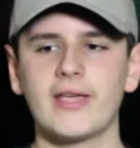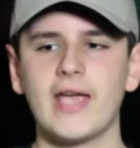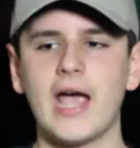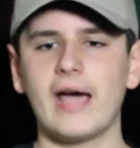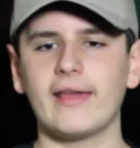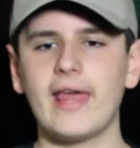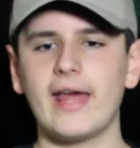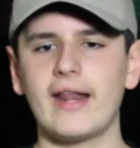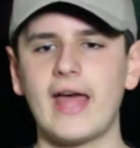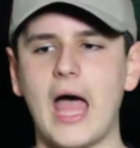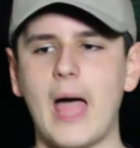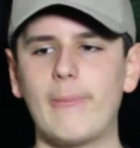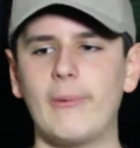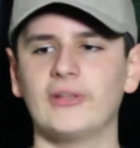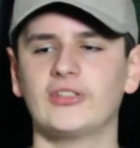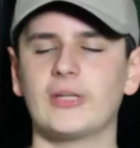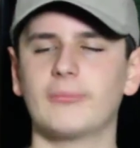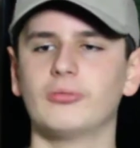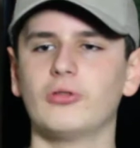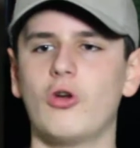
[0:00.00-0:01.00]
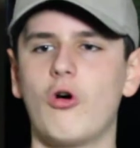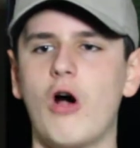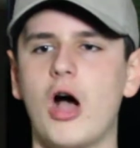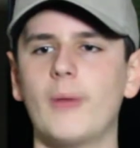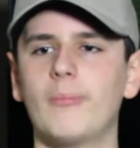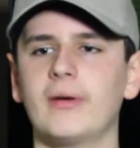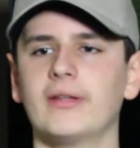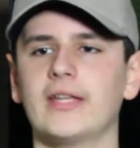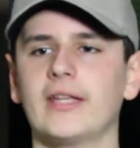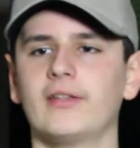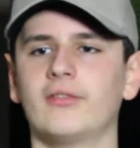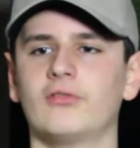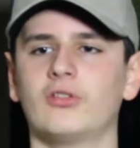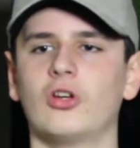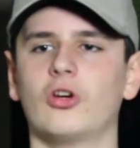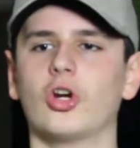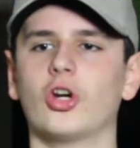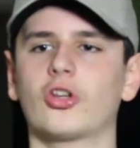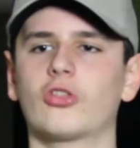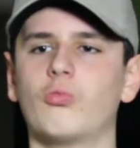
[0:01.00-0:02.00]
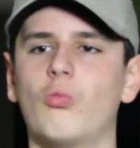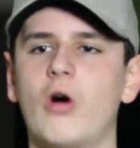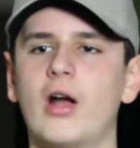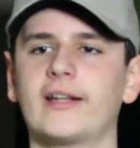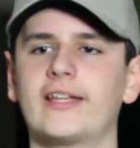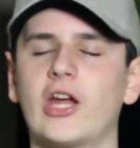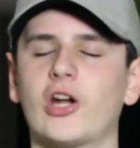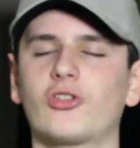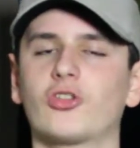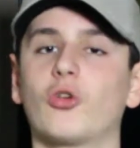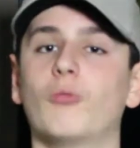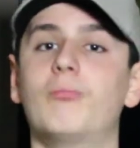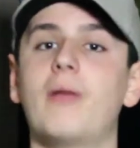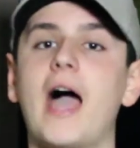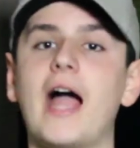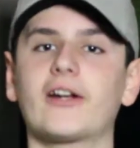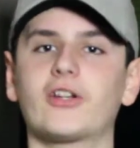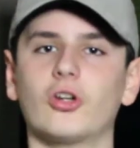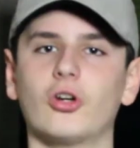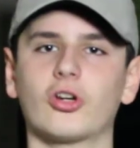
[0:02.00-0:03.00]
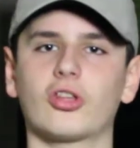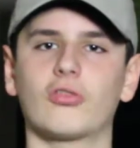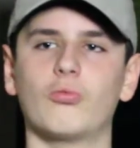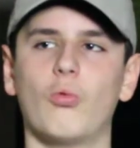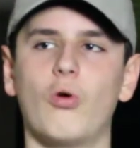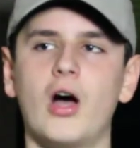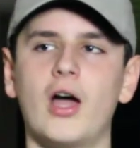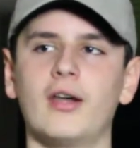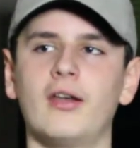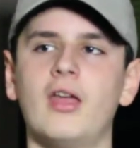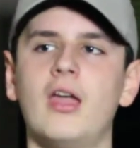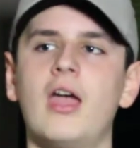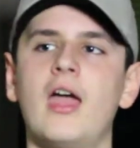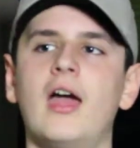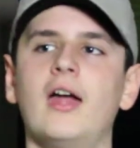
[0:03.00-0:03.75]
yeah, that happens, they blow up, and then Earth 1 characters go back to Earth 1